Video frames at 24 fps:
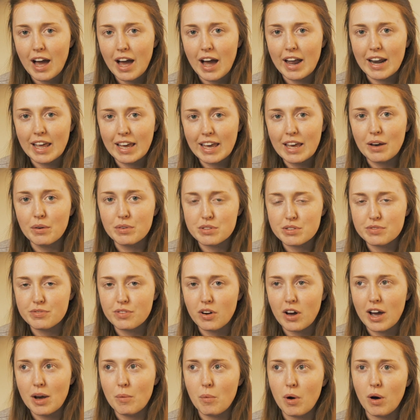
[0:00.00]
and it kills a
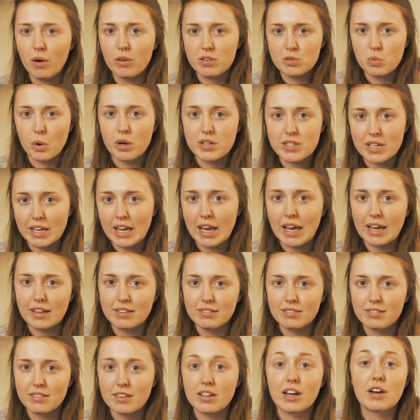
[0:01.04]
fly while swatting it,
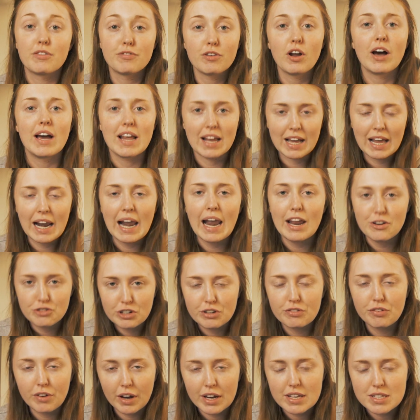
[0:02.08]
like an
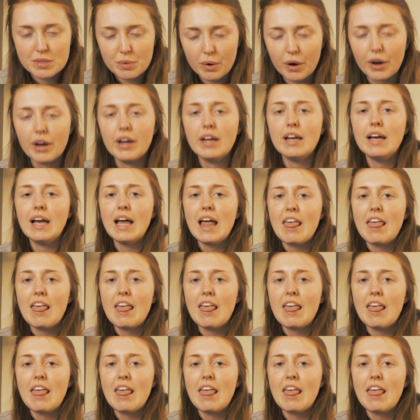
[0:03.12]
electric fly swat.